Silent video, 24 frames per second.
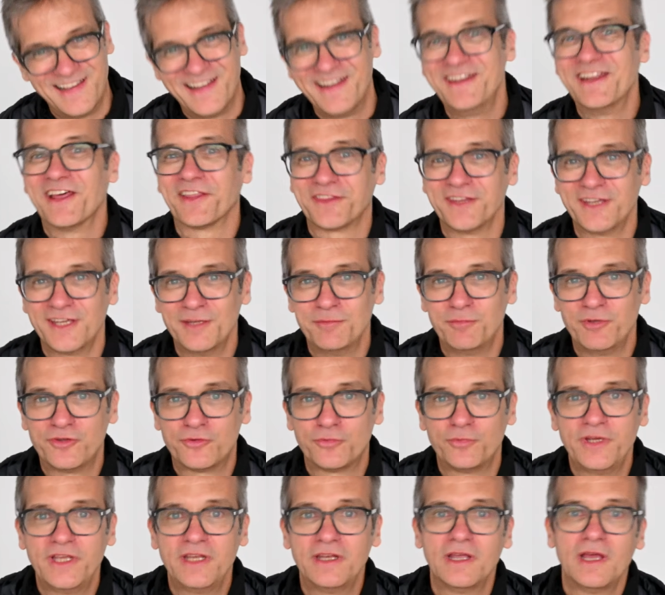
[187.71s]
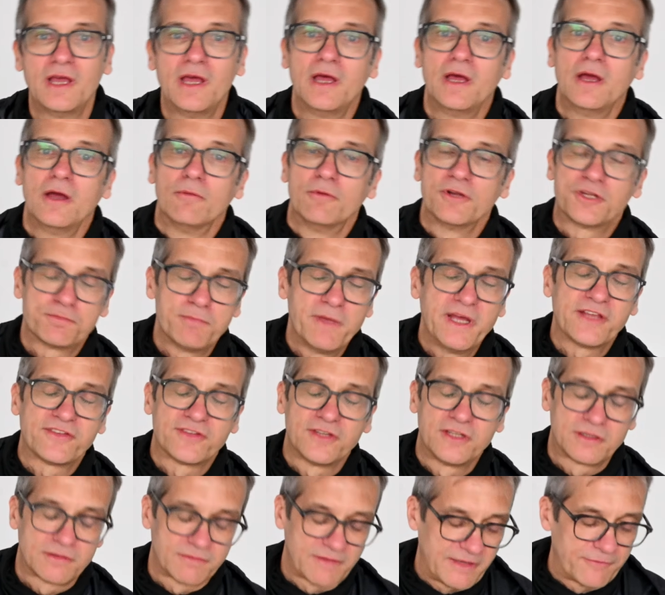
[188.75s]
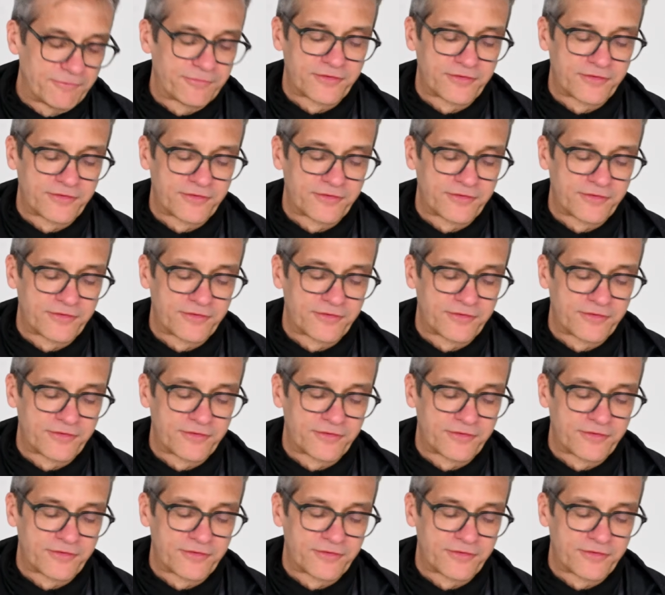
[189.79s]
Nothing in between, which makes it,